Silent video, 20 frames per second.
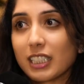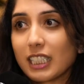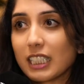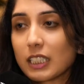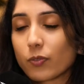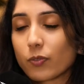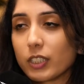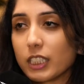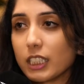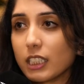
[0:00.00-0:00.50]
these
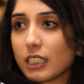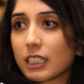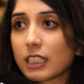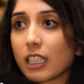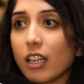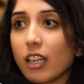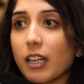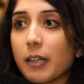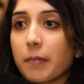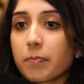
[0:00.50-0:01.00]
foods,
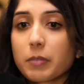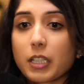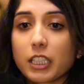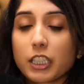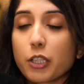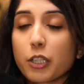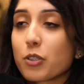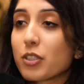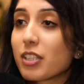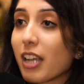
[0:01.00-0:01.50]
then
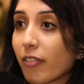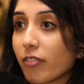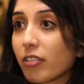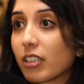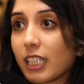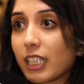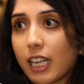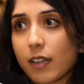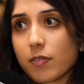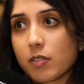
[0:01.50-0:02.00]
you
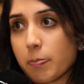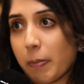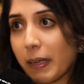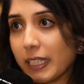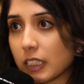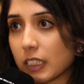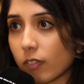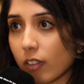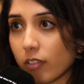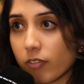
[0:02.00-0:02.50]
definitely have
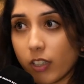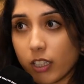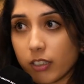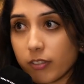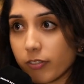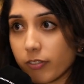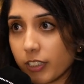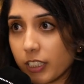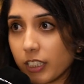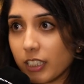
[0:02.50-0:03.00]
space for fun
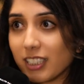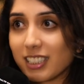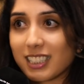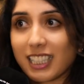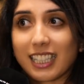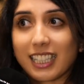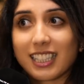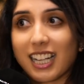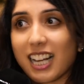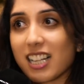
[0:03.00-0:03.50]
foods
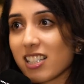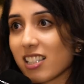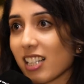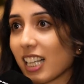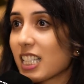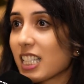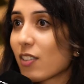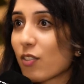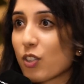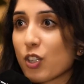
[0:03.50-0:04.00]
like that
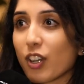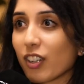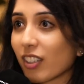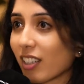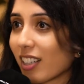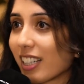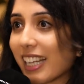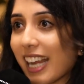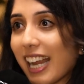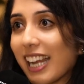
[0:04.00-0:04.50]
slice of
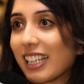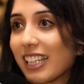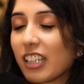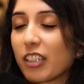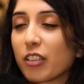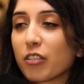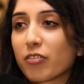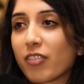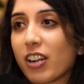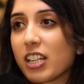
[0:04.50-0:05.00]
chocolate cake at
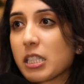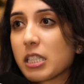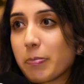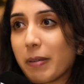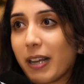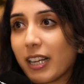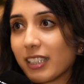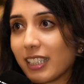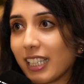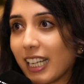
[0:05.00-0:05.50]
your friend's
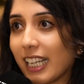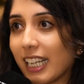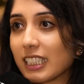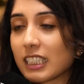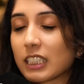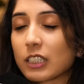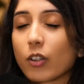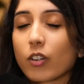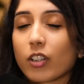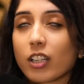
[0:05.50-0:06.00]
birthday.
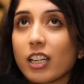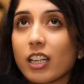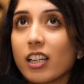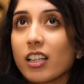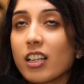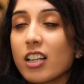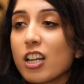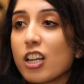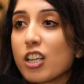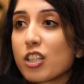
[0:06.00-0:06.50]
It's not going to
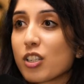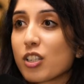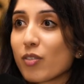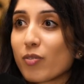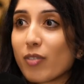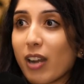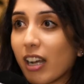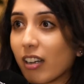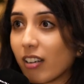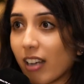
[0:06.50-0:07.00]

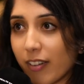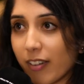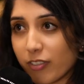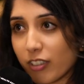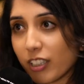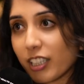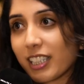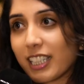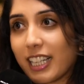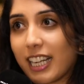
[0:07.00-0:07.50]
derail
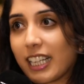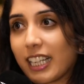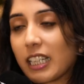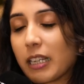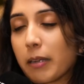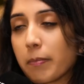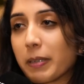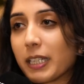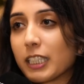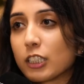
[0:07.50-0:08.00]

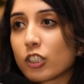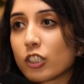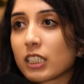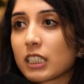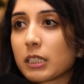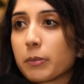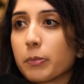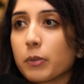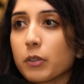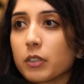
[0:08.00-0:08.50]
everything, but it's
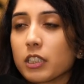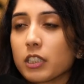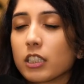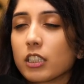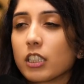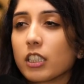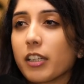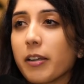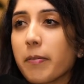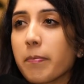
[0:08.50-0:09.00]
just important
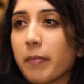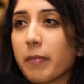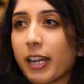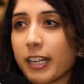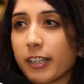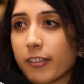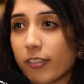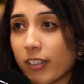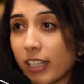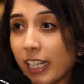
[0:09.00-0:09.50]
to do it
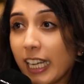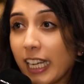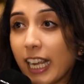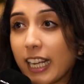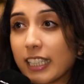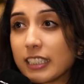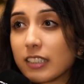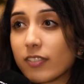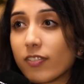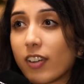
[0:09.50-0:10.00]
mindfully
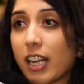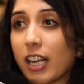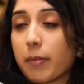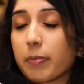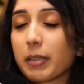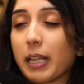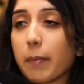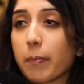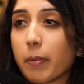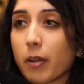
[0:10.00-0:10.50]
and develop
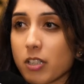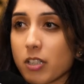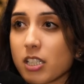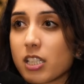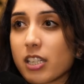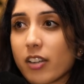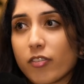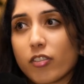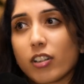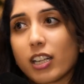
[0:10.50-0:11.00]
that
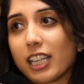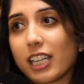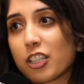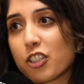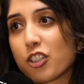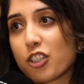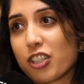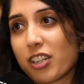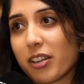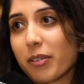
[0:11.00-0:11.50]
positive
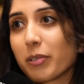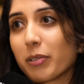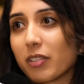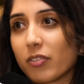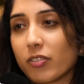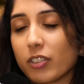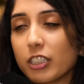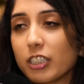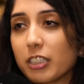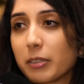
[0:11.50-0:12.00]
relationship with
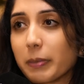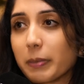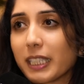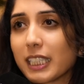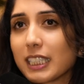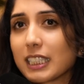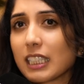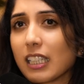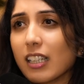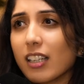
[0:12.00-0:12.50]
food,
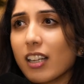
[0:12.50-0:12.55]
because